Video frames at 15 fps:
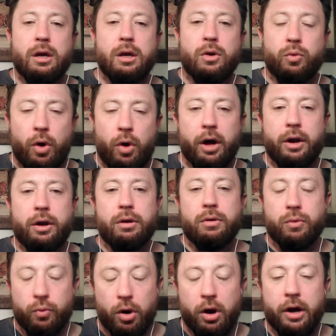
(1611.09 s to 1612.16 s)

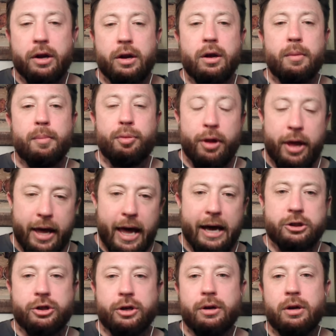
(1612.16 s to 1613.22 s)
run, play
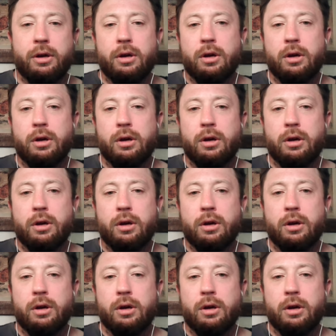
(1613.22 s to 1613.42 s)
action,